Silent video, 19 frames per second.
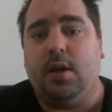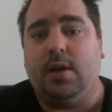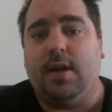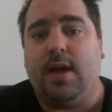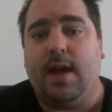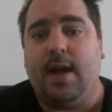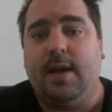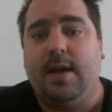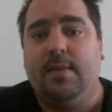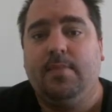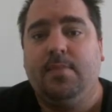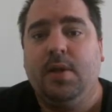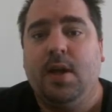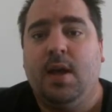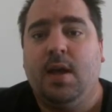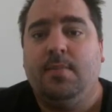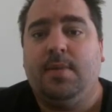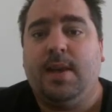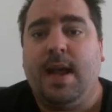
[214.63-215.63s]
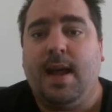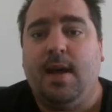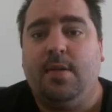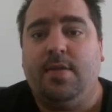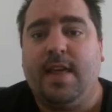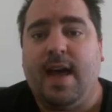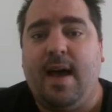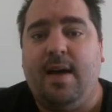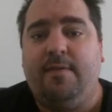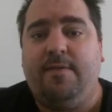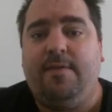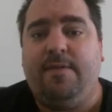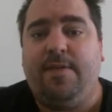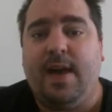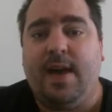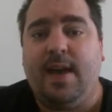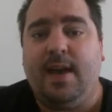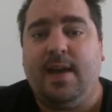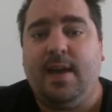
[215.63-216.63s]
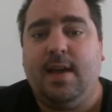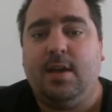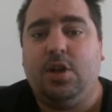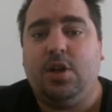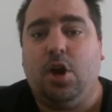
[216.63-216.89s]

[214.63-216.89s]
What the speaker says: Okay, now that fee